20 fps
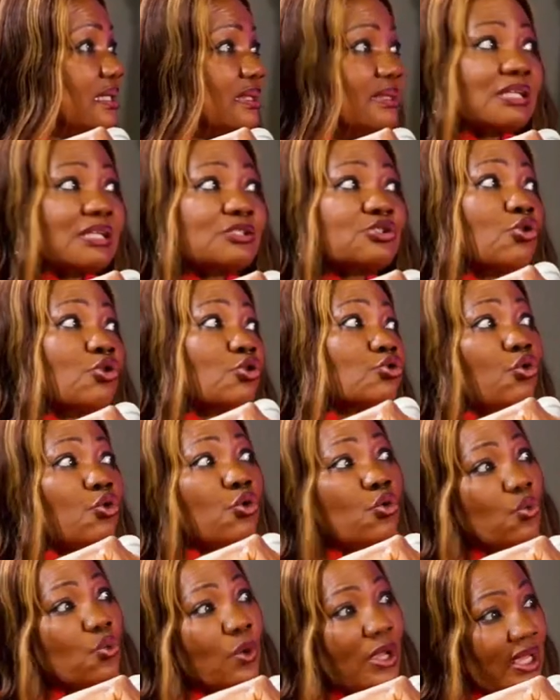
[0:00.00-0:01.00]
does not
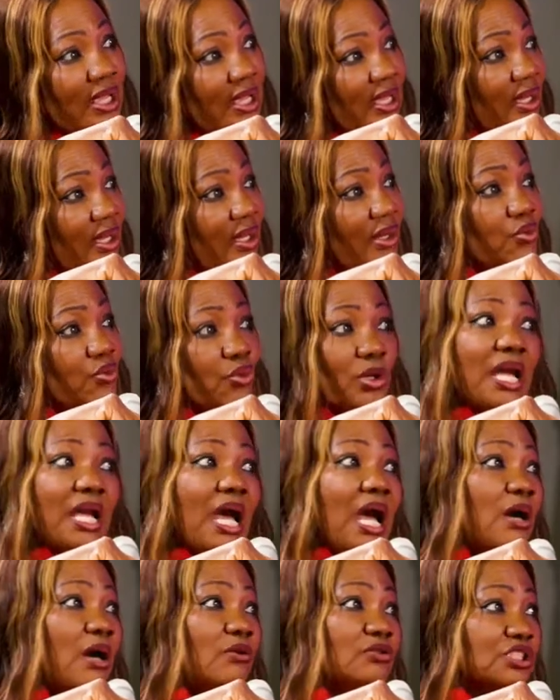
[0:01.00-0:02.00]
know where
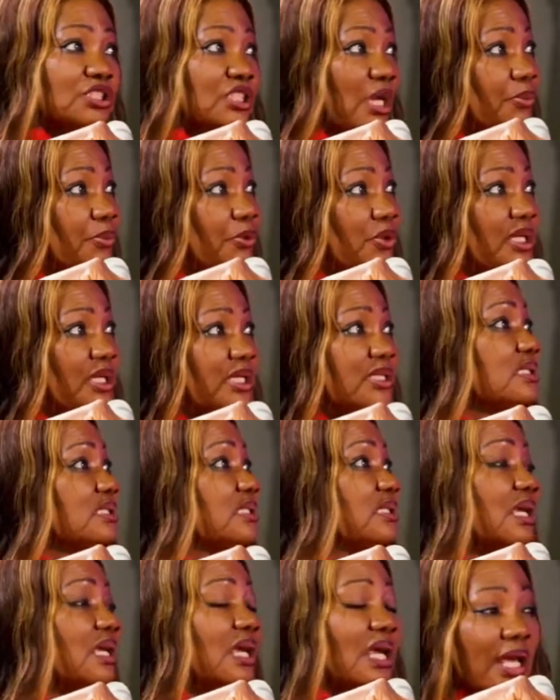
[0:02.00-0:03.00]
Royal House Chapel
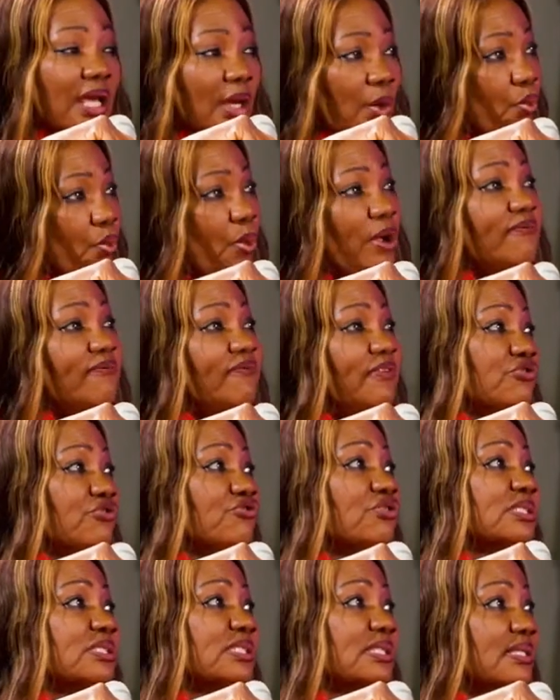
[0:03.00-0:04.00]
is and where
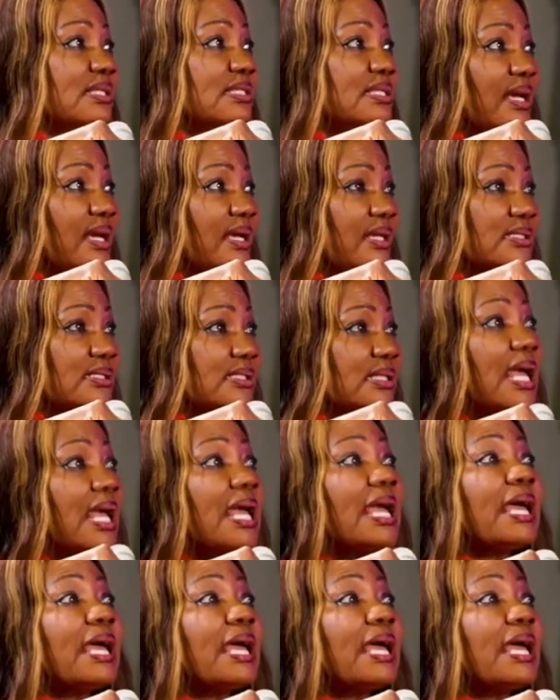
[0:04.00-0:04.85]
Victory Center is,